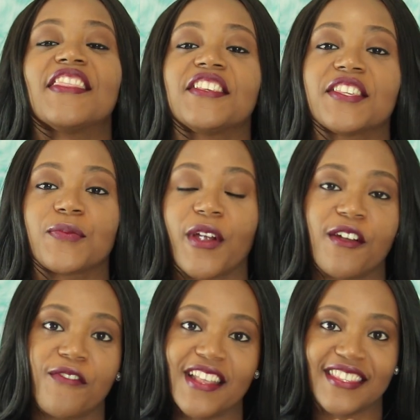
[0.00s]
This is where
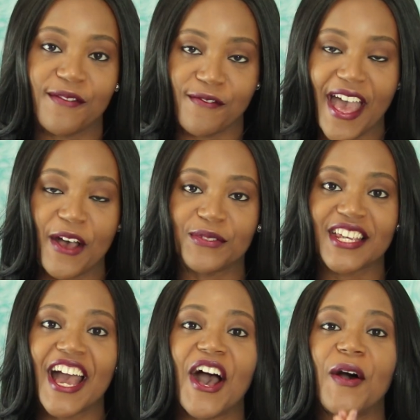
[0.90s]
our friends at
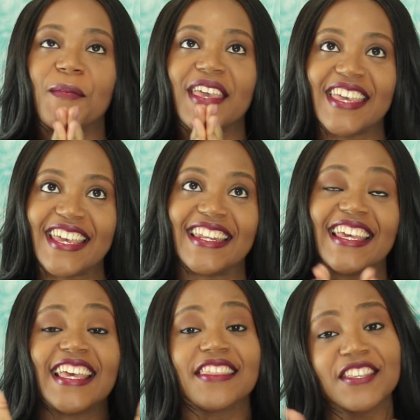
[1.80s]
Found come
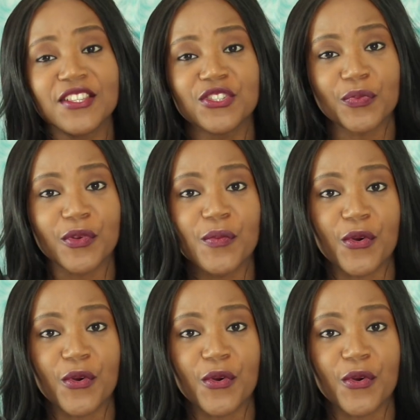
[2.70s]
in. This is super